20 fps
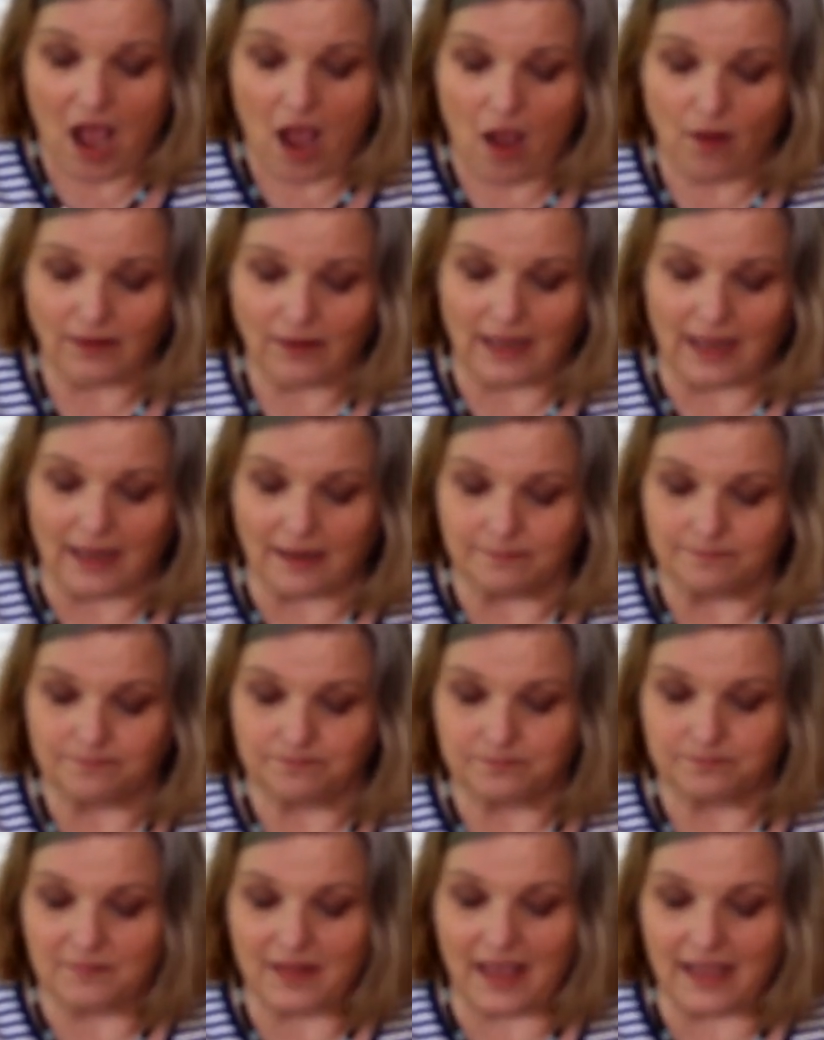Okay,
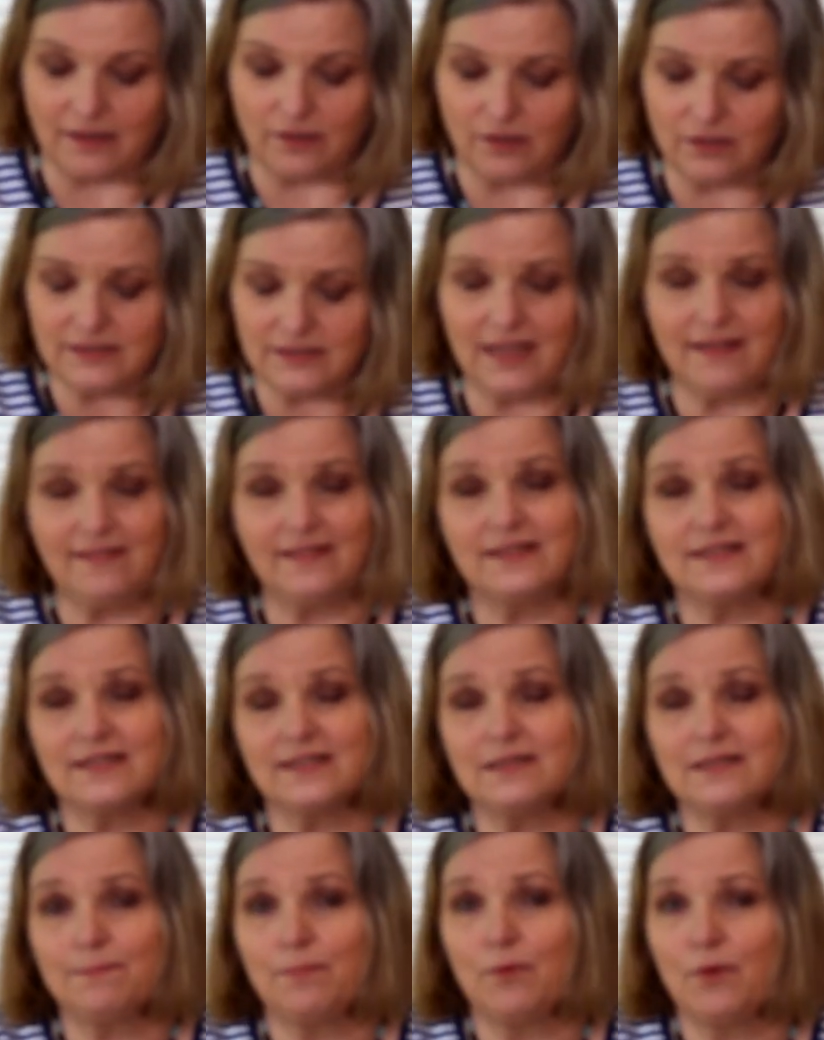it looks like the
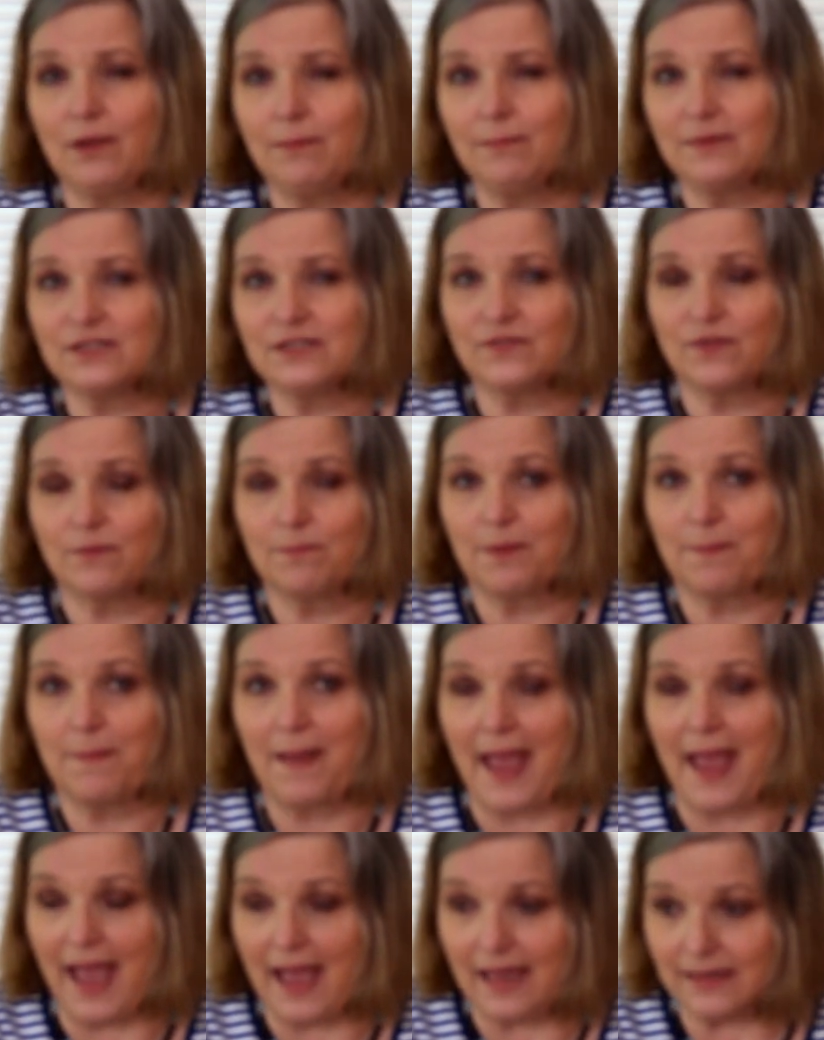disappointments from the
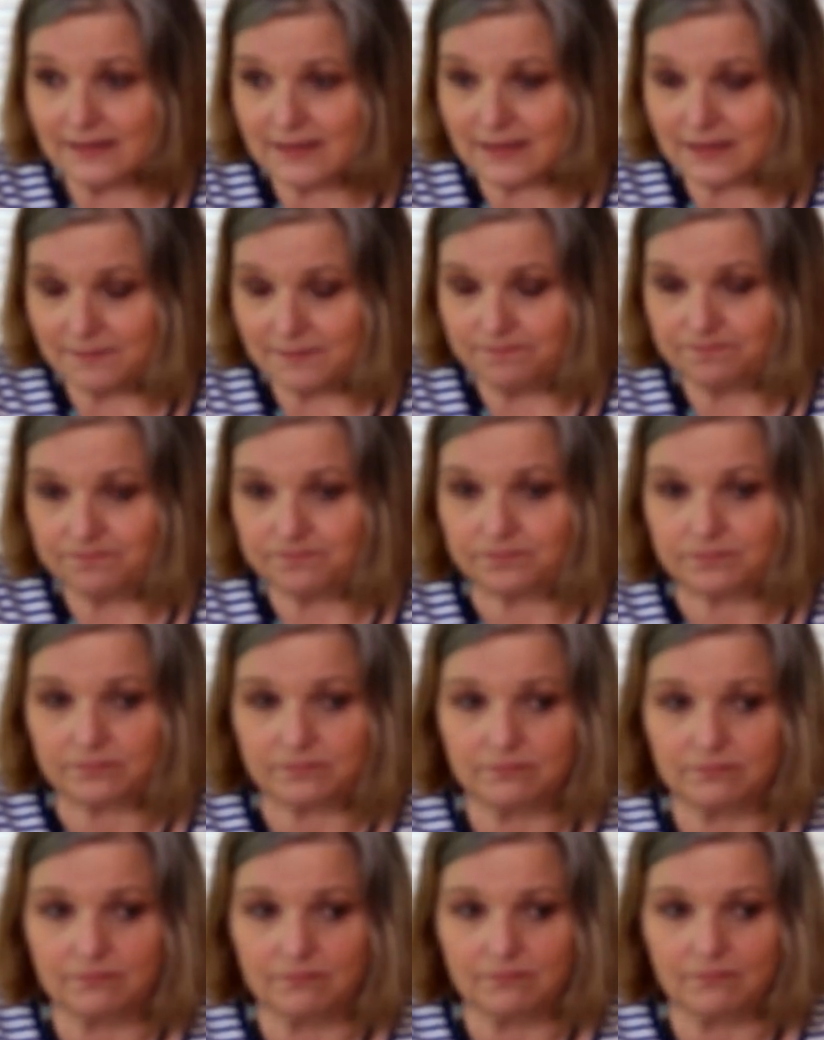past
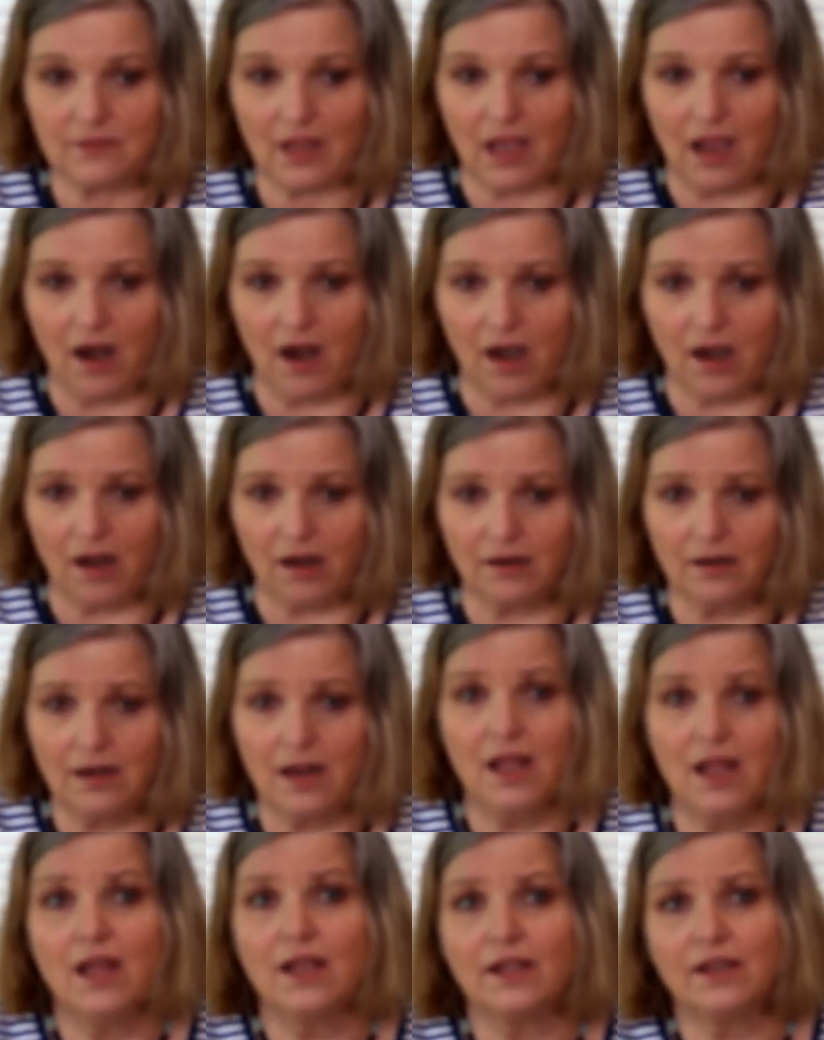are
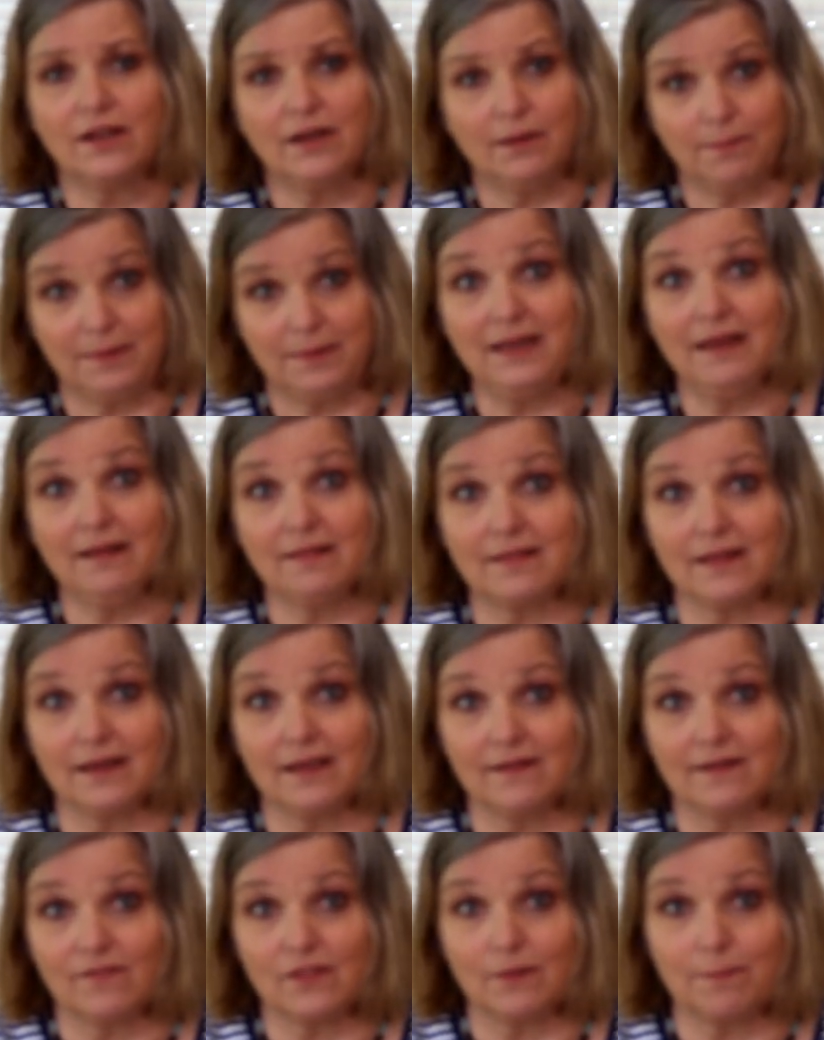going to be a
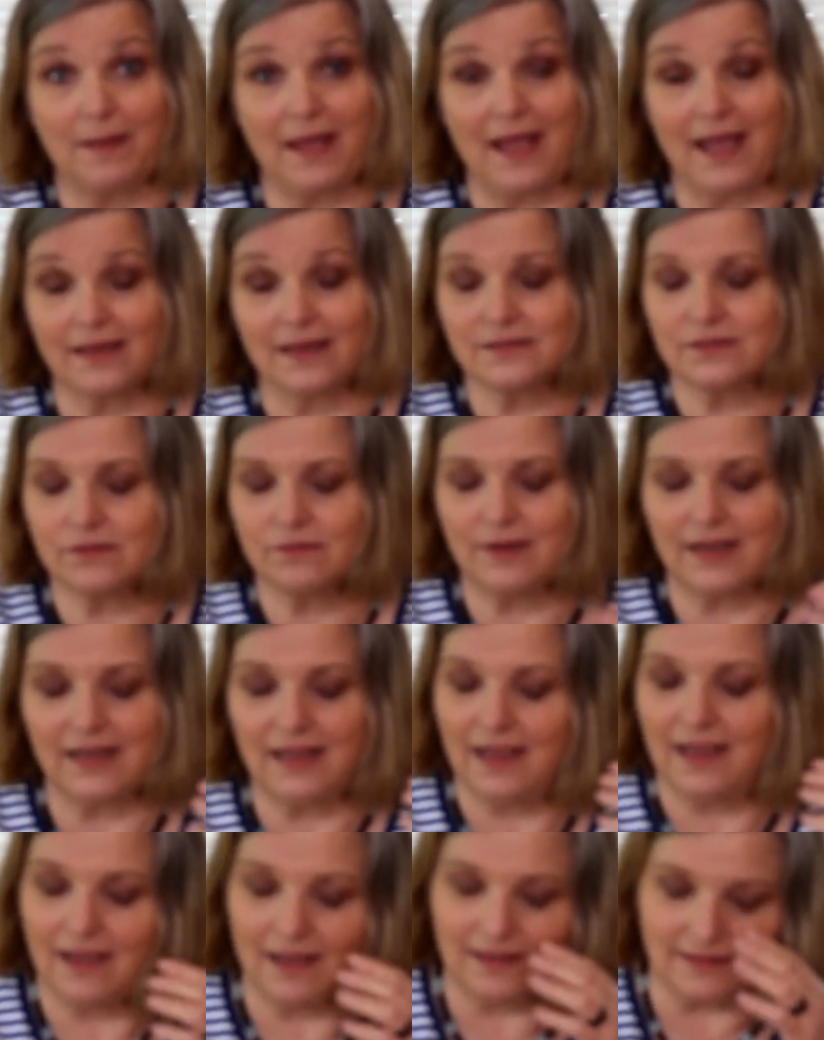thing of the past. Oh, I,
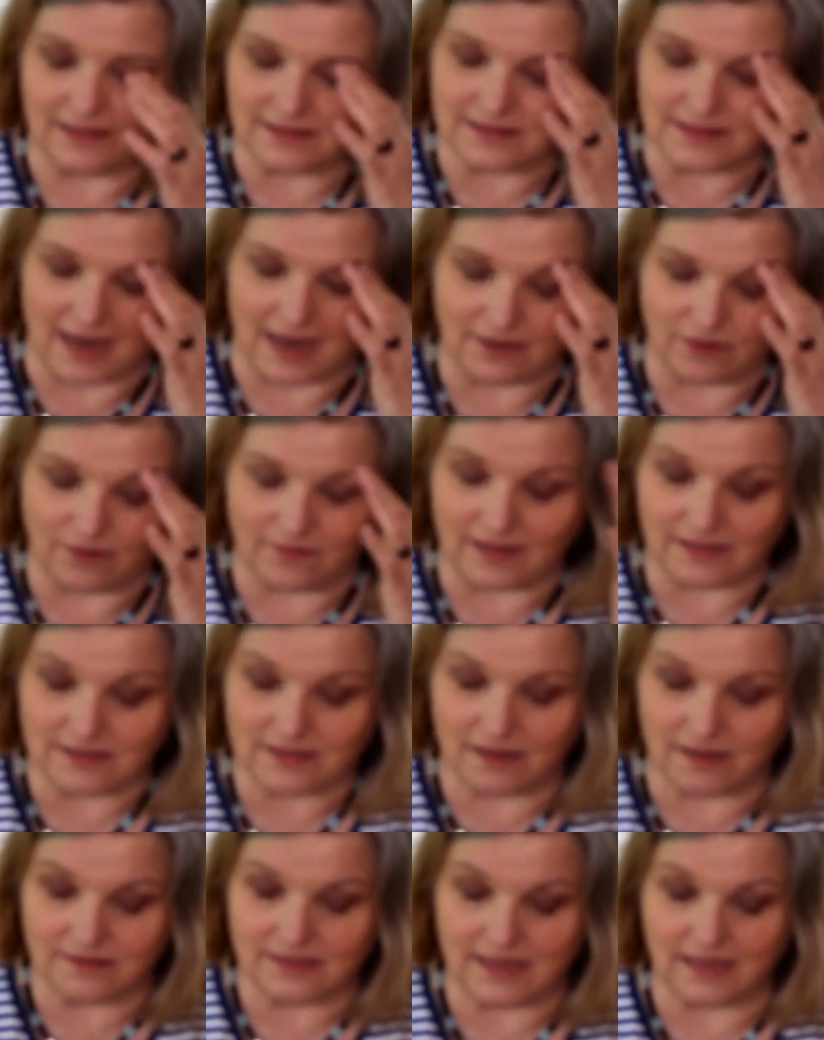I, know that
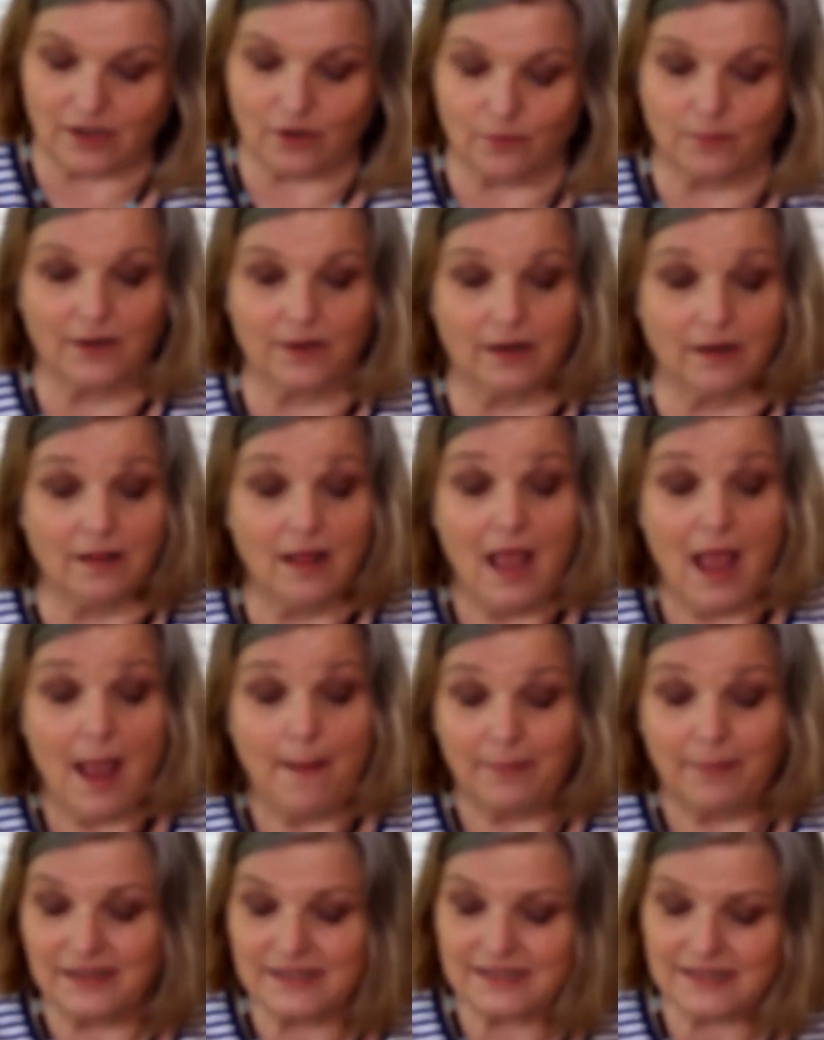sounds like a riddle,
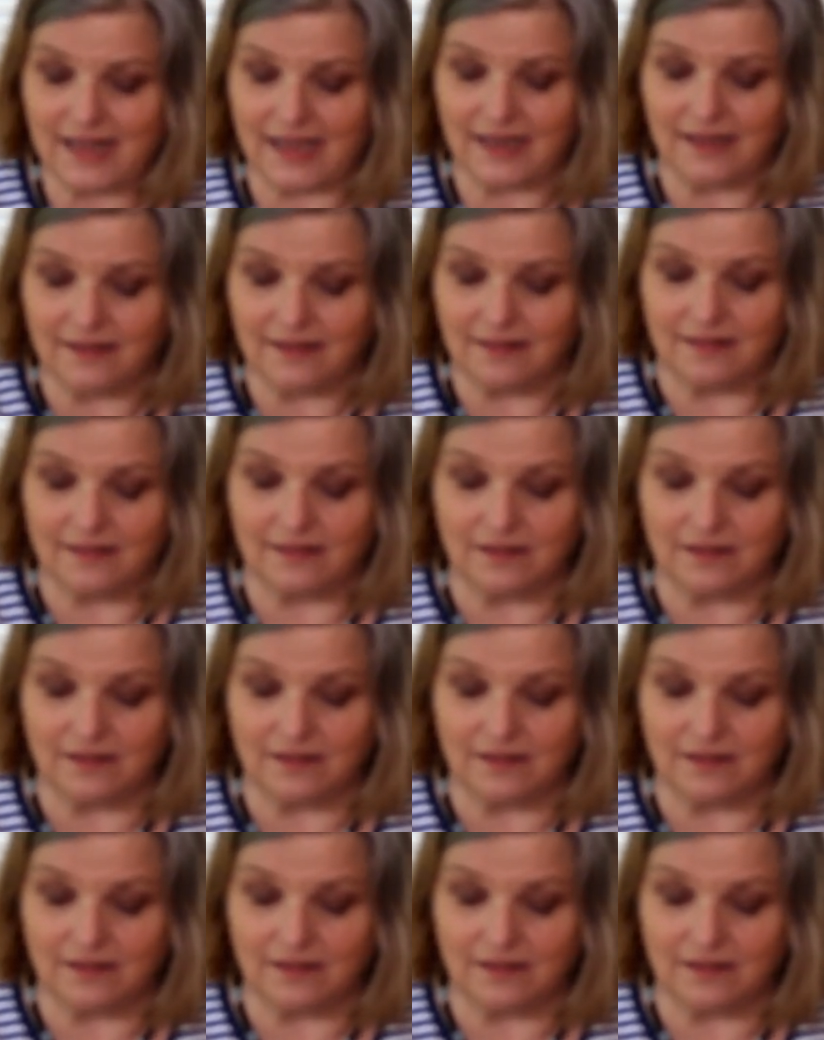but it's like